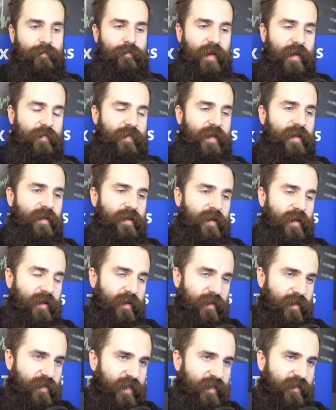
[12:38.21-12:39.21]
maybe
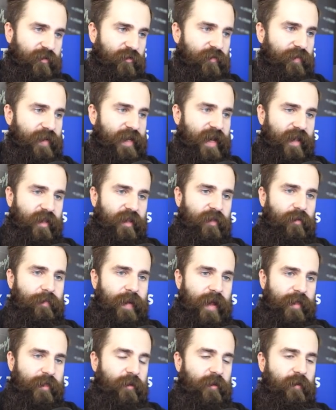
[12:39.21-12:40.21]
this could be a little
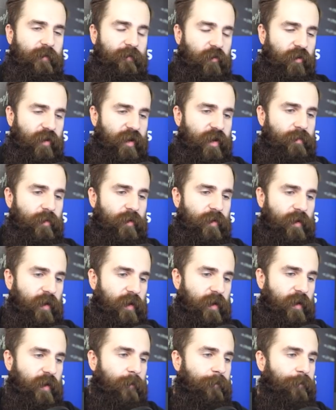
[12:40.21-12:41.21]
better for him or
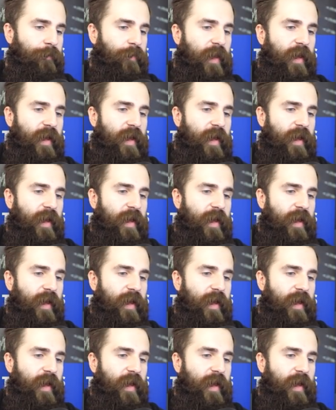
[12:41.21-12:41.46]
her.